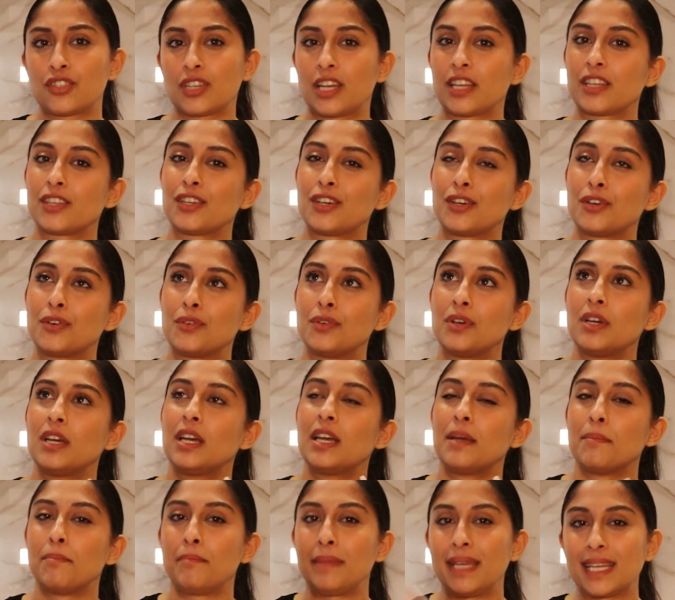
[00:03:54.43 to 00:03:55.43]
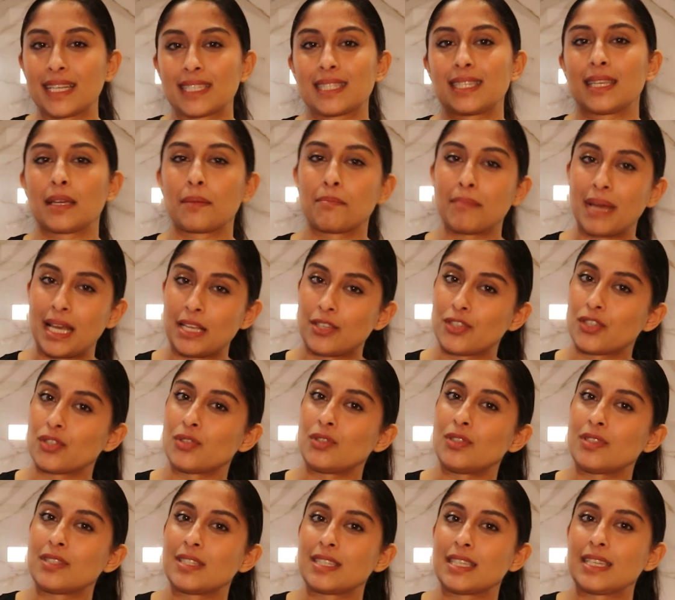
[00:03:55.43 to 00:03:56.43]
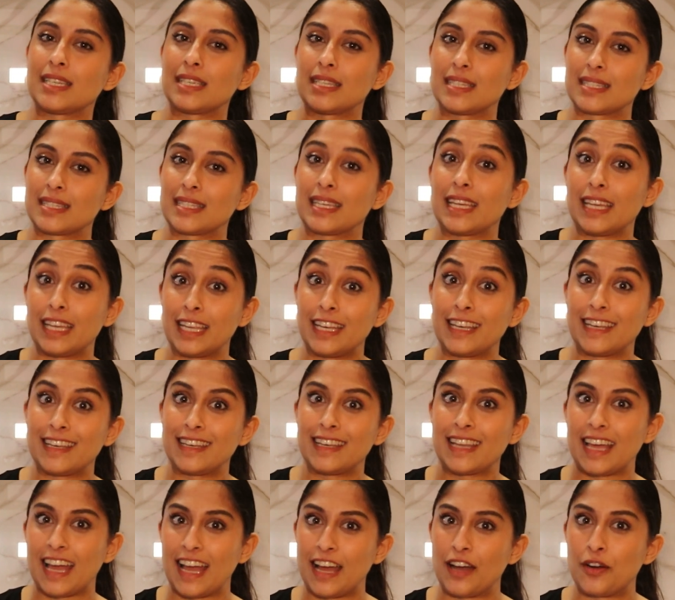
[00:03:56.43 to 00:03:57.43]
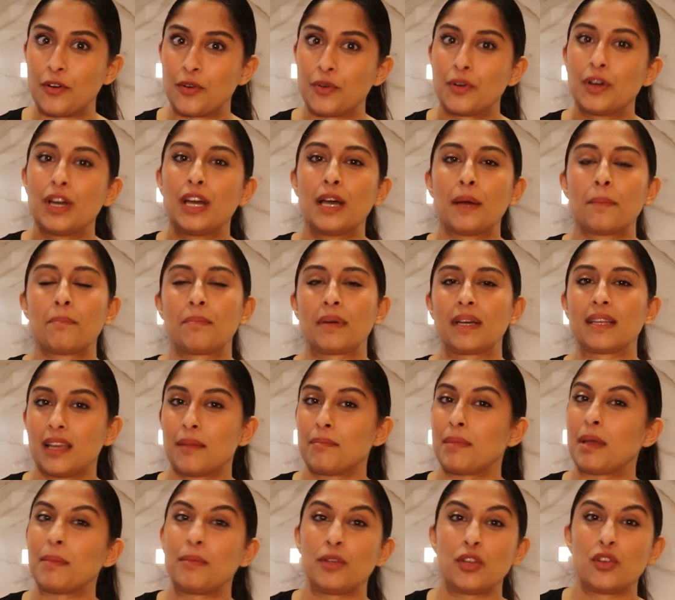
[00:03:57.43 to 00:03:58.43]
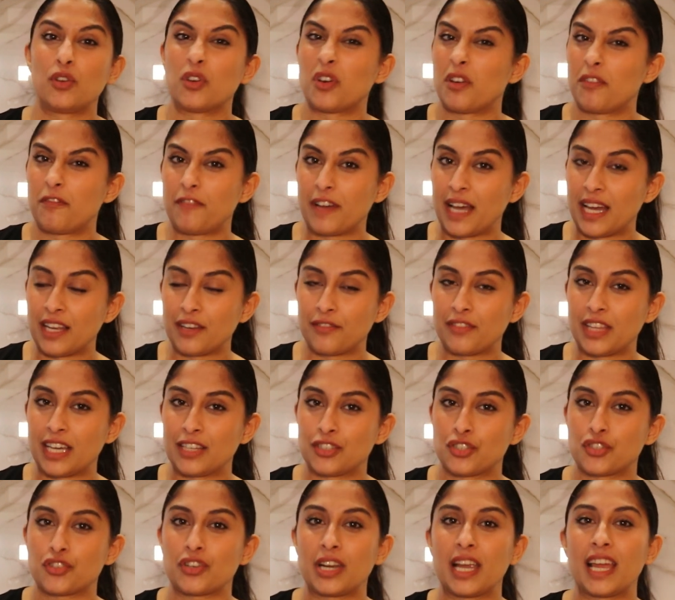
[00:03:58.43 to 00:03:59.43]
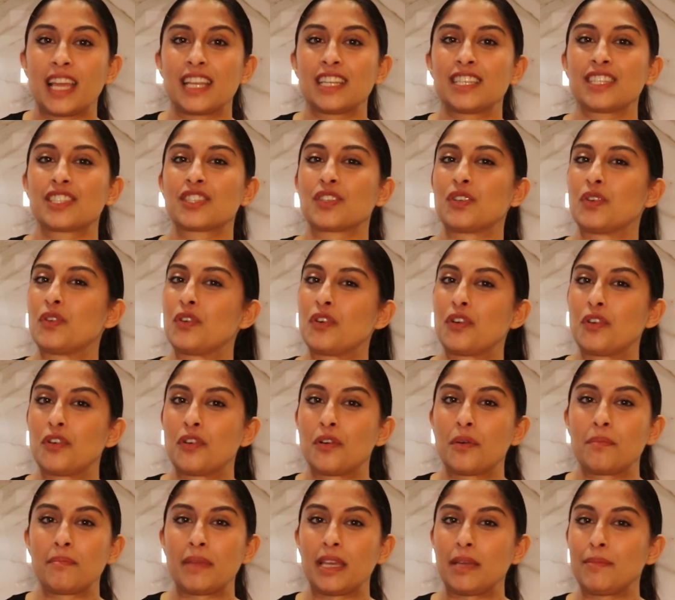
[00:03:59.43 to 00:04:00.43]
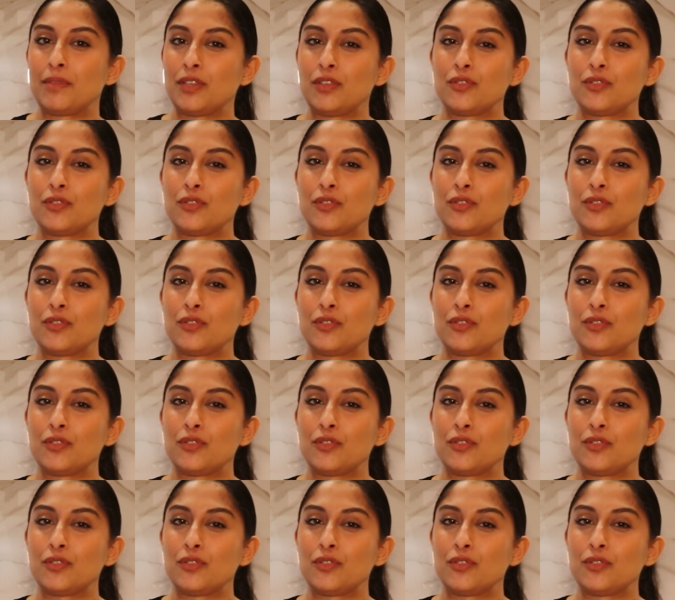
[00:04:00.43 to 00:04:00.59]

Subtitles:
I know mixing metals is in now, but maybe you're not a fan of that trend, or maybe